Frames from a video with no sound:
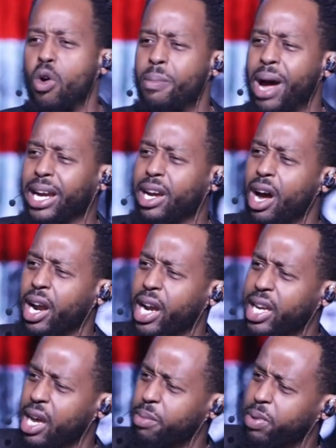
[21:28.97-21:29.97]
oh my God,
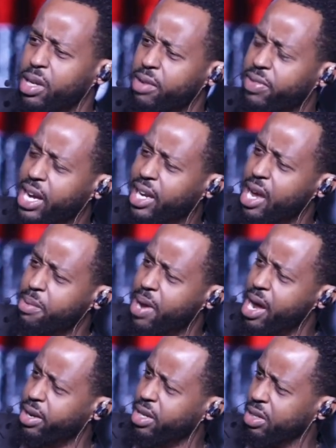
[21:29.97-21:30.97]
I can't believe that came
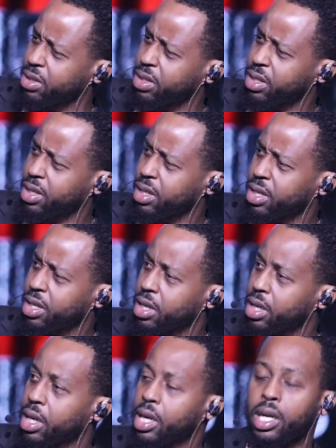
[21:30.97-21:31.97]
out of
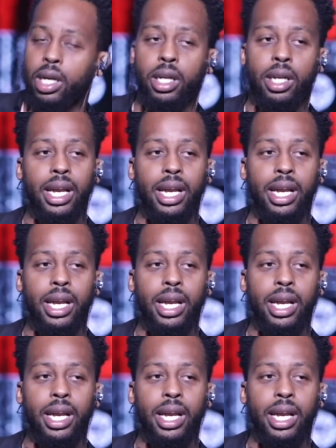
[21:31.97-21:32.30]
you.